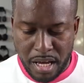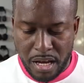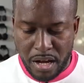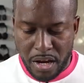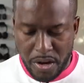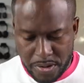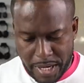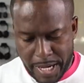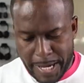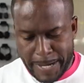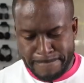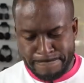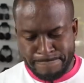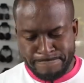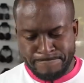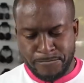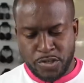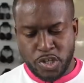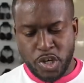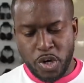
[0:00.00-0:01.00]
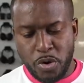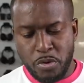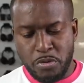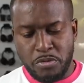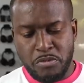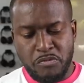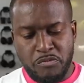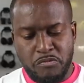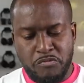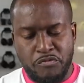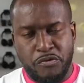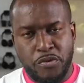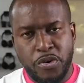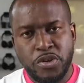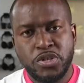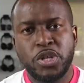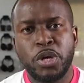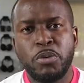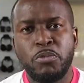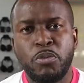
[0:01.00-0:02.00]
Okay, so
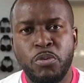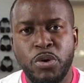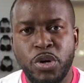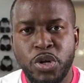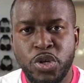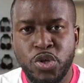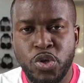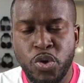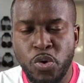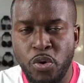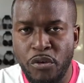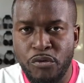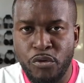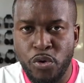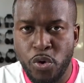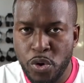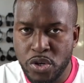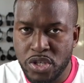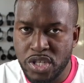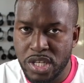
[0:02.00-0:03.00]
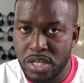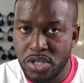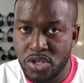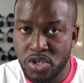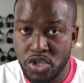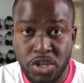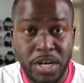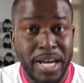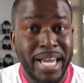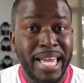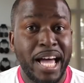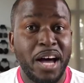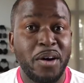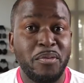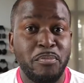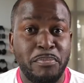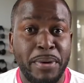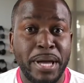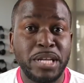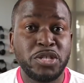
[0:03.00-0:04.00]
first thing we want to do, of course, is check
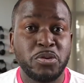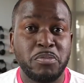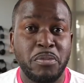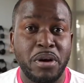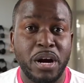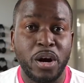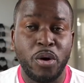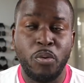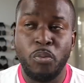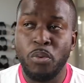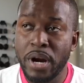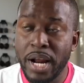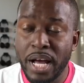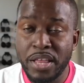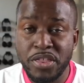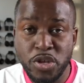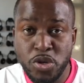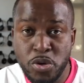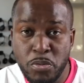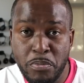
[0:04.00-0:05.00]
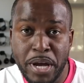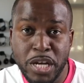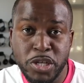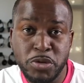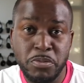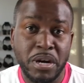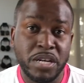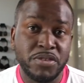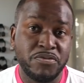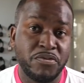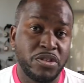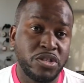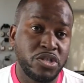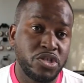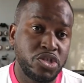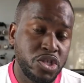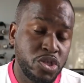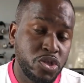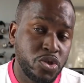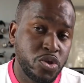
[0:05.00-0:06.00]
out benchmark. What are the new benchmarks for the
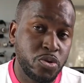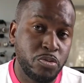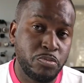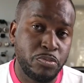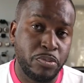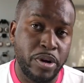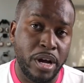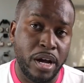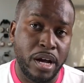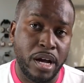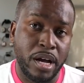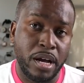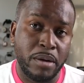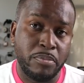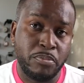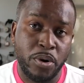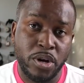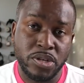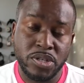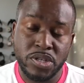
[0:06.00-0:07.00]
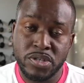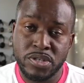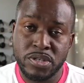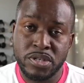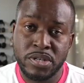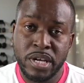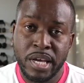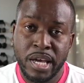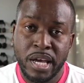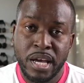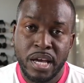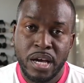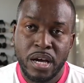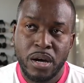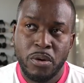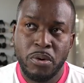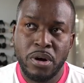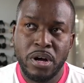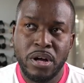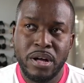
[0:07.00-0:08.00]
G2 processor?
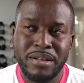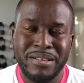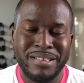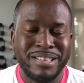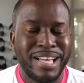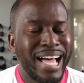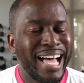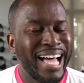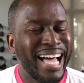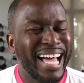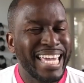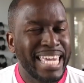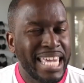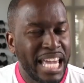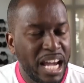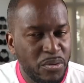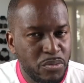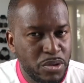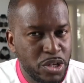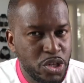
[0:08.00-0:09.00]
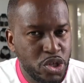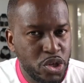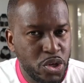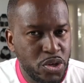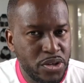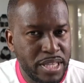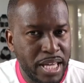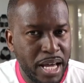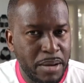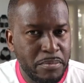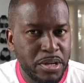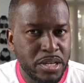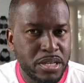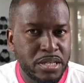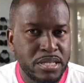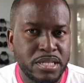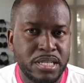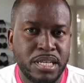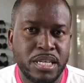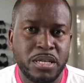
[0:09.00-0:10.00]
Well, I can't really show you that
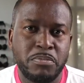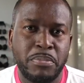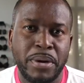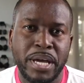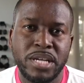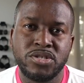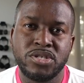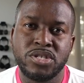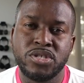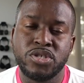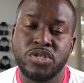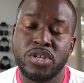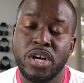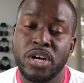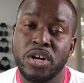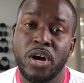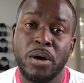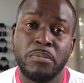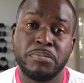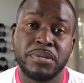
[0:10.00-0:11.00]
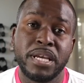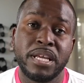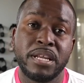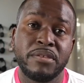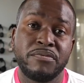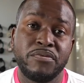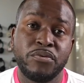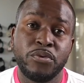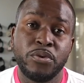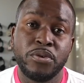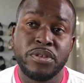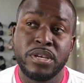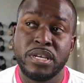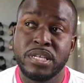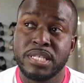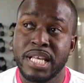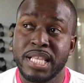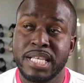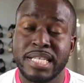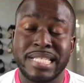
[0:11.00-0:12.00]
because Geekbench is not updated for
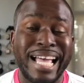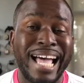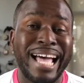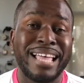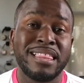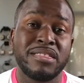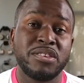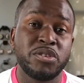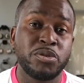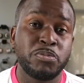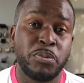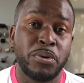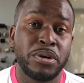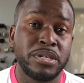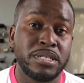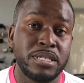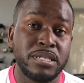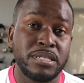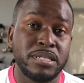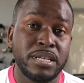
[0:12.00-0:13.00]
this, at least at this point in